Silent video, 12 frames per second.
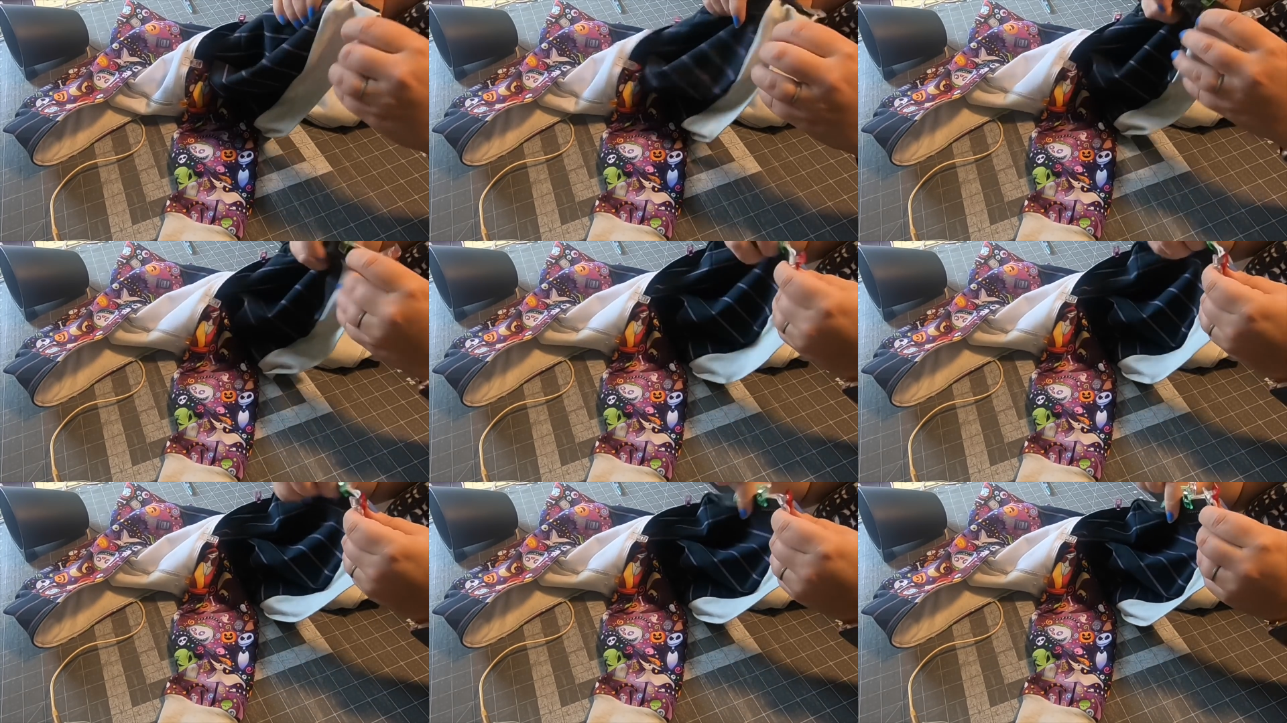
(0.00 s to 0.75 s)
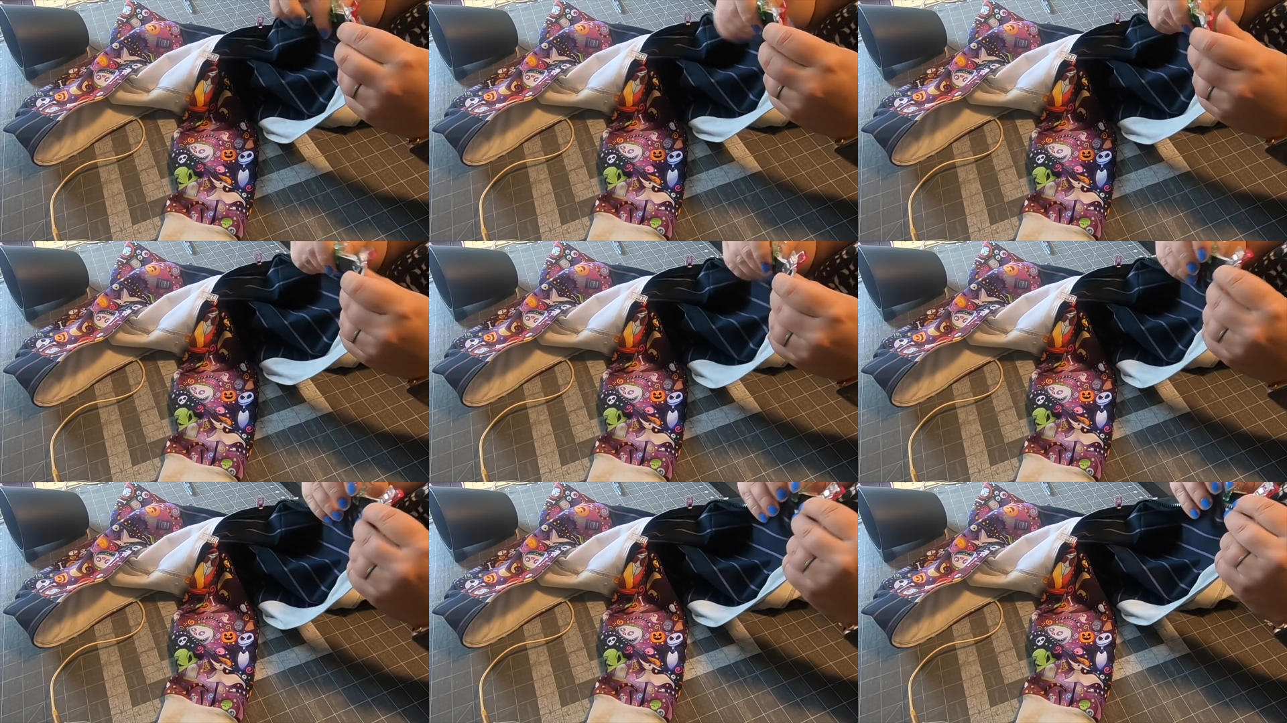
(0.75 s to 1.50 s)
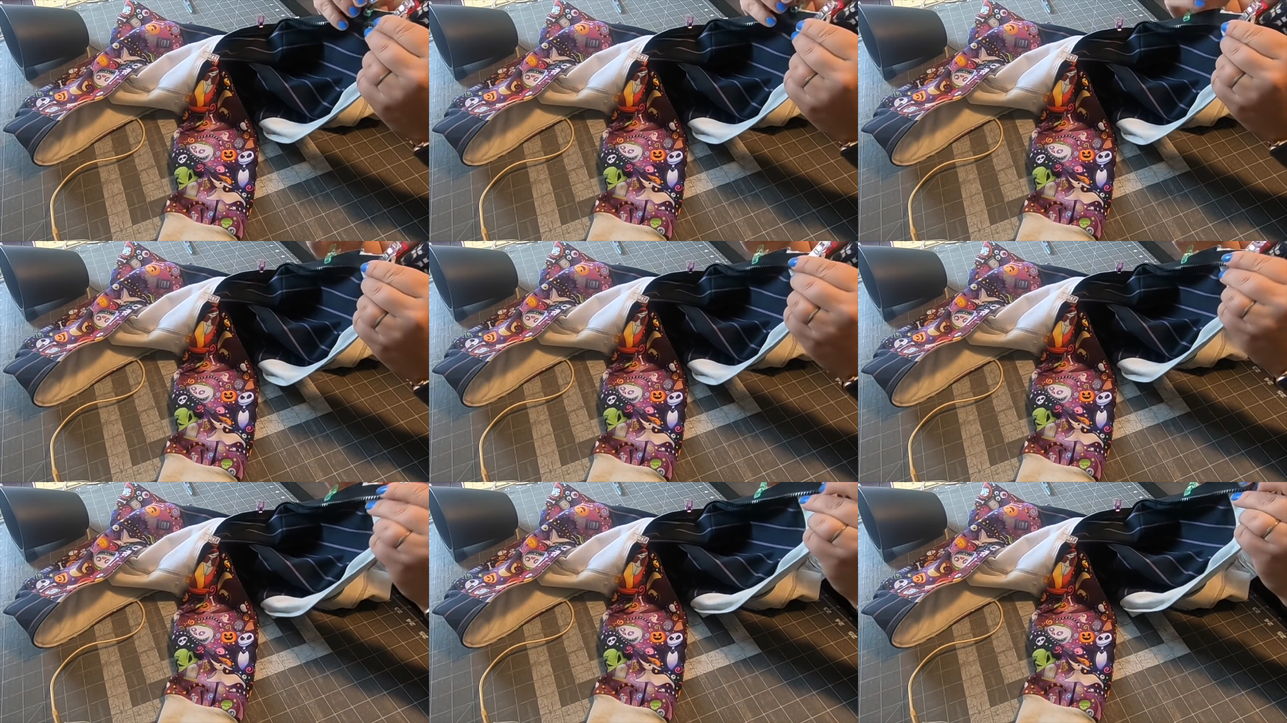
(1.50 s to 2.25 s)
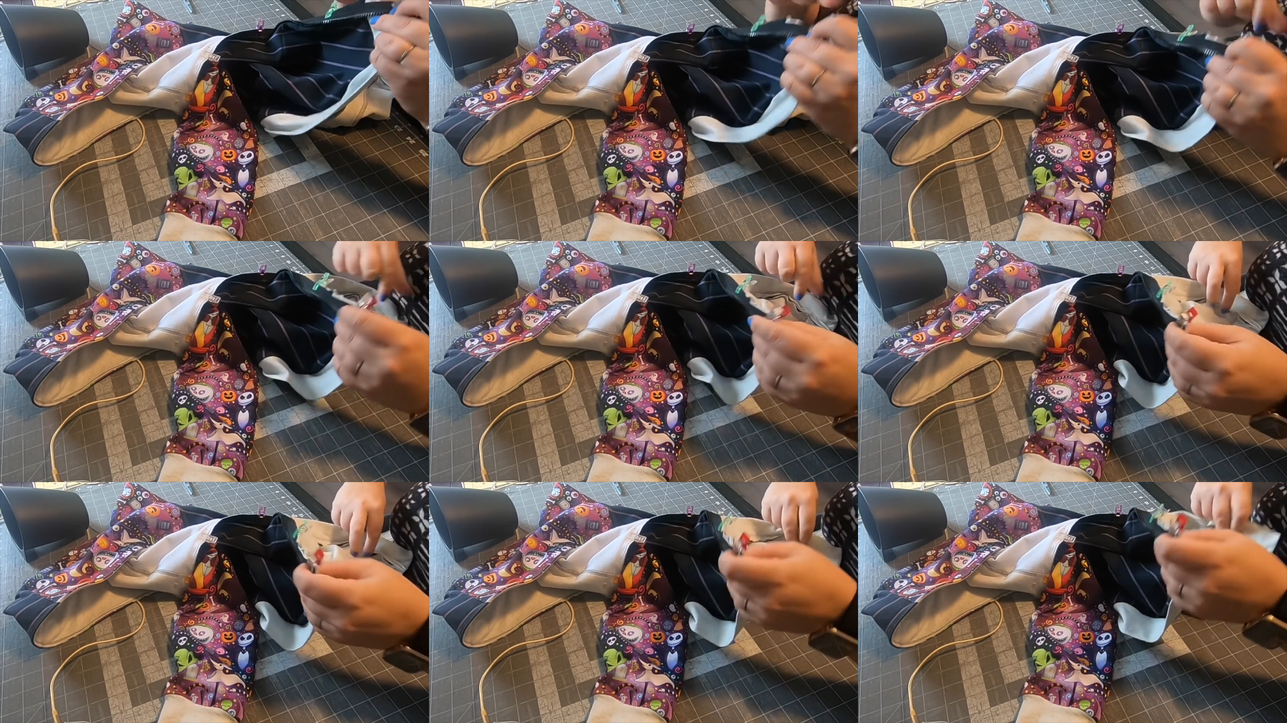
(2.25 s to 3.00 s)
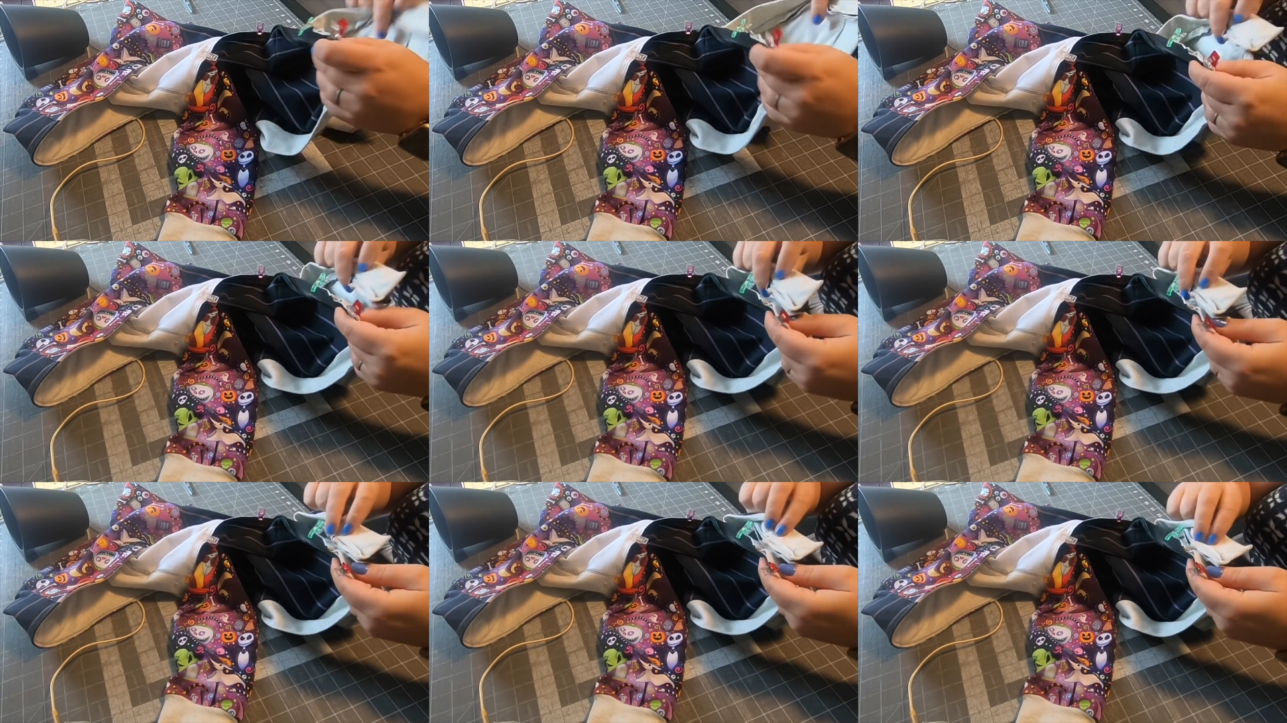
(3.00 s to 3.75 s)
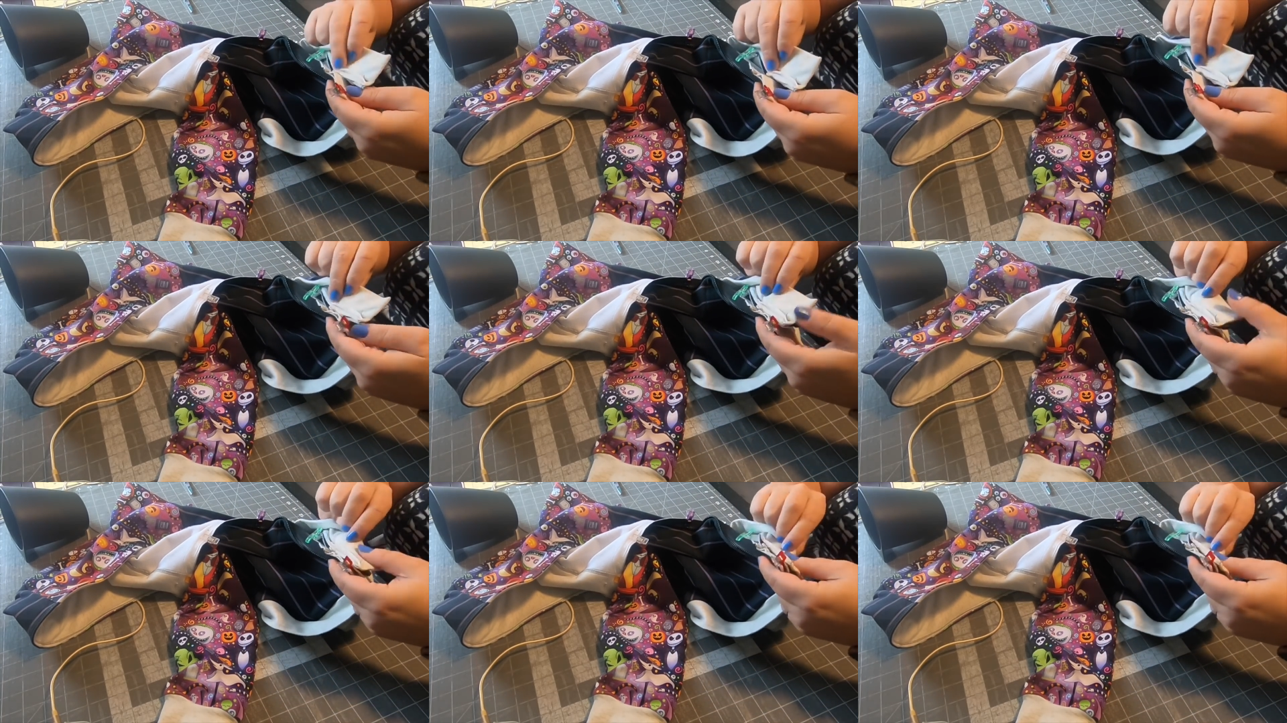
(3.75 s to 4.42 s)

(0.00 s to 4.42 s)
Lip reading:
No face is visible, so there are no lips to read.